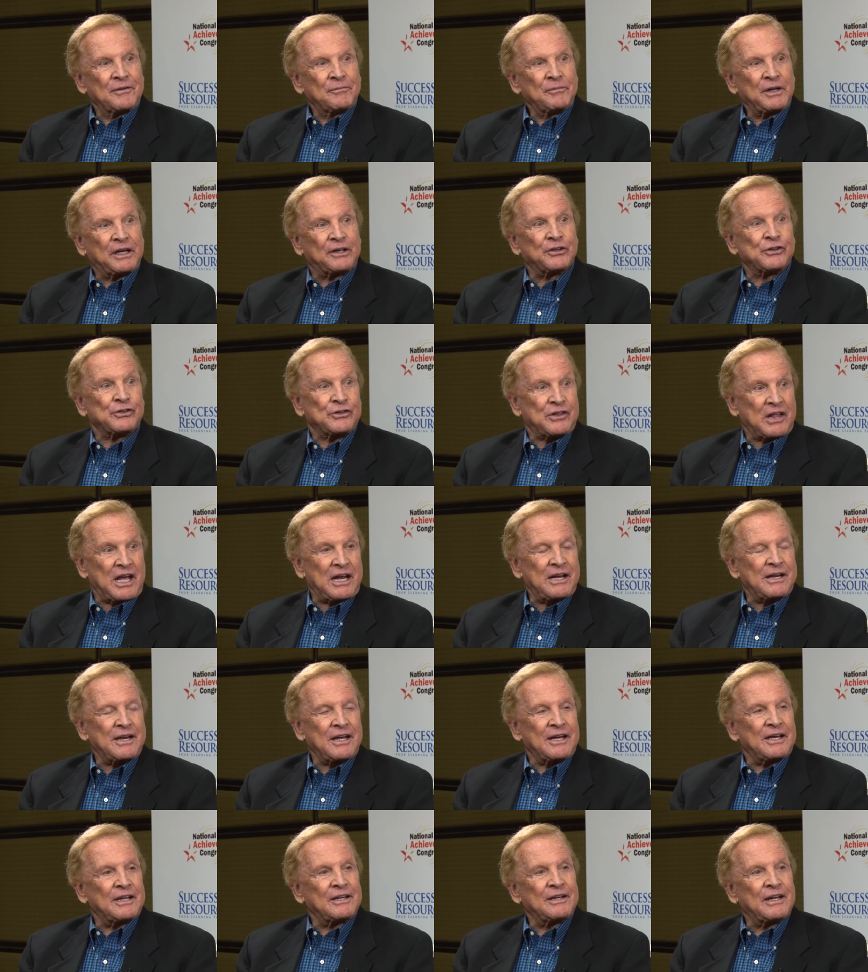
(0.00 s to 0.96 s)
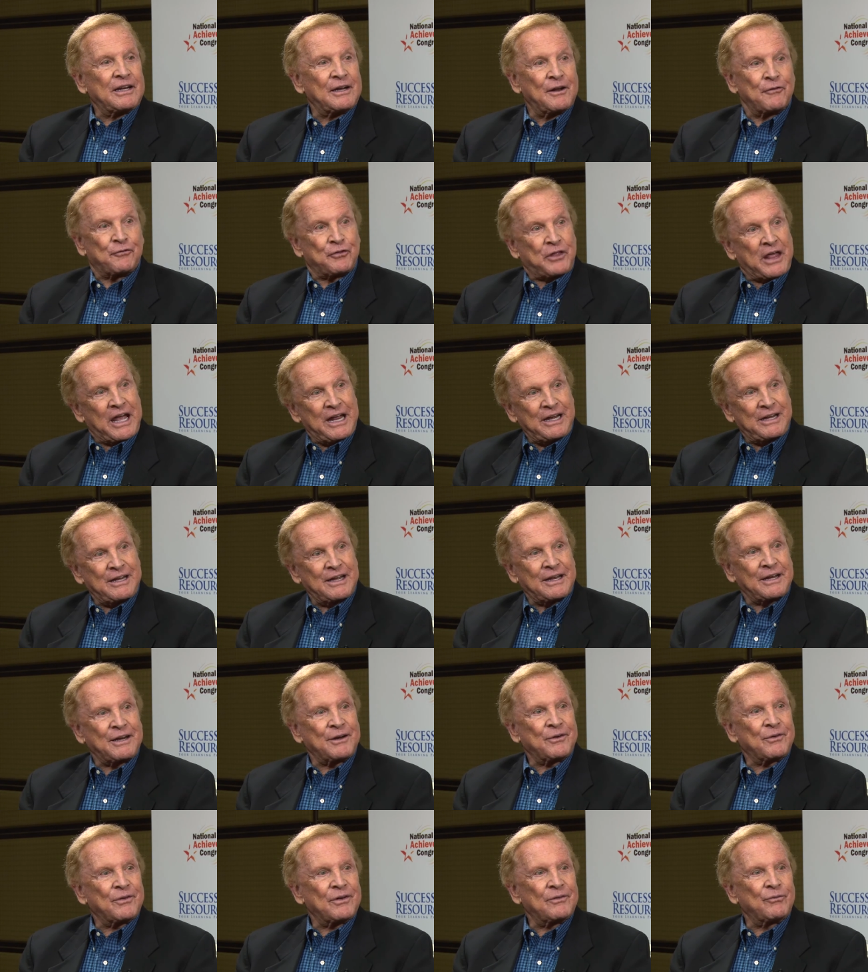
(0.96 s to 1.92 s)
mm. because they did, and if they did
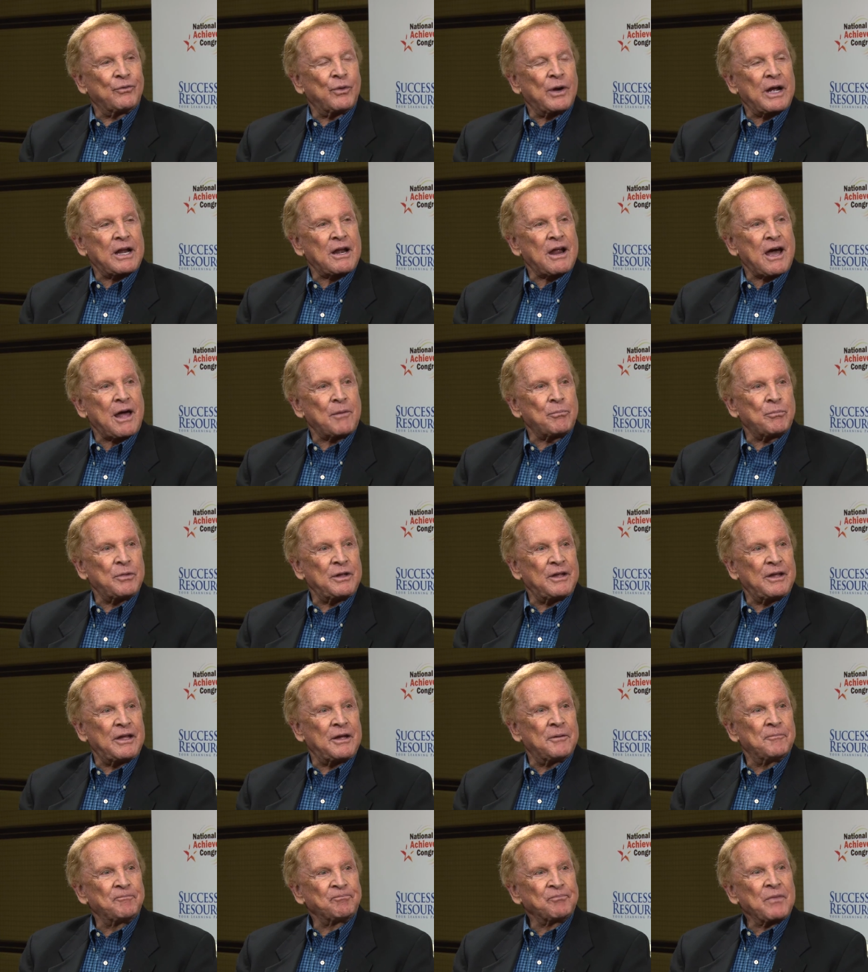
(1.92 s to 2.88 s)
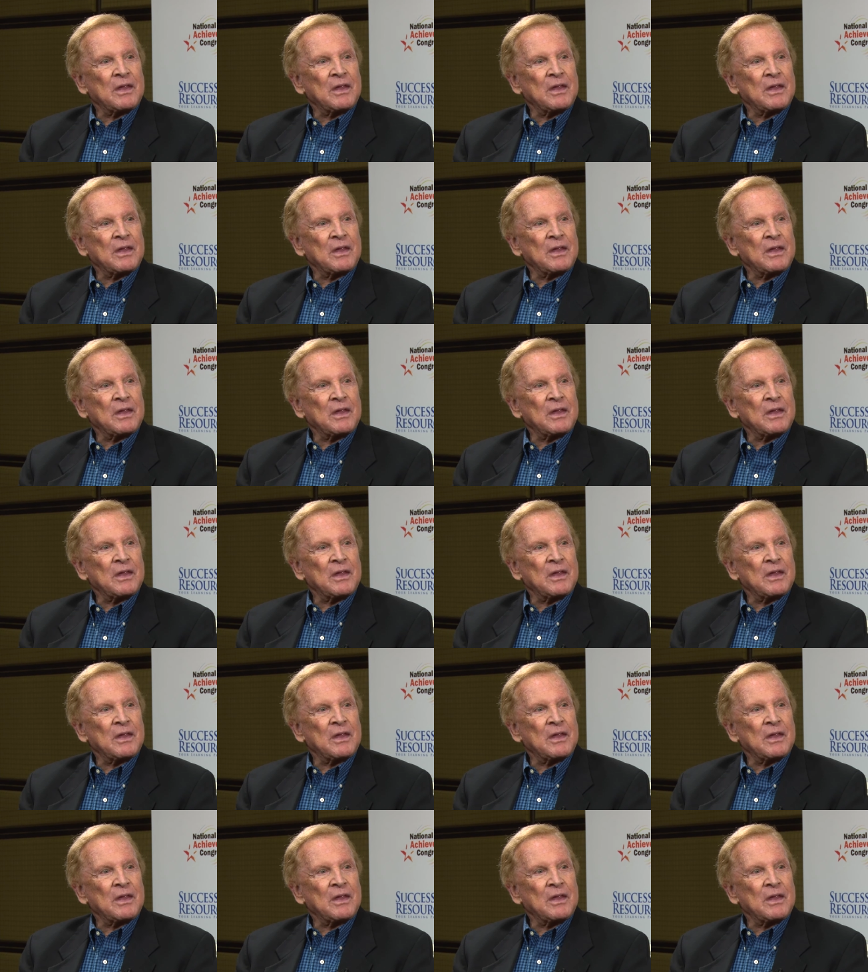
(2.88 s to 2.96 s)
it, why not me?